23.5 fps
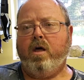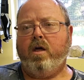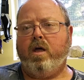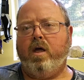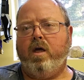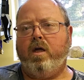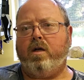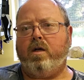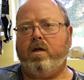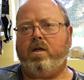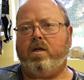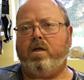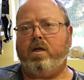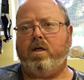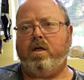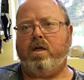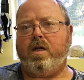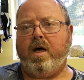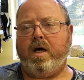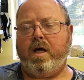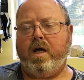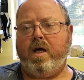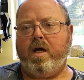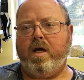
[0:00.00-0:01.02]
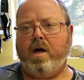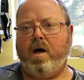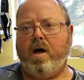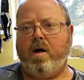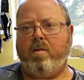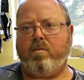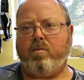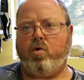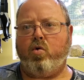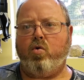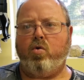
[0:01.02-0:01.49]
And today
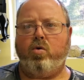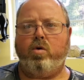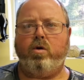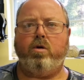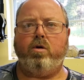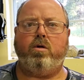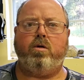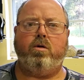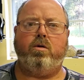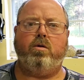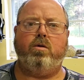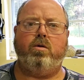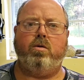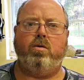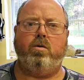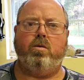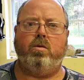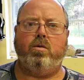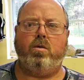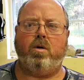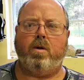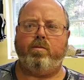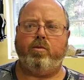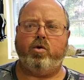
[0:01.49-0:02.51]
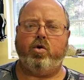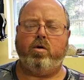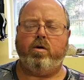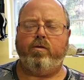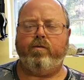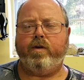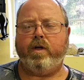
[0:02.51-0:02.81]
I'm doing a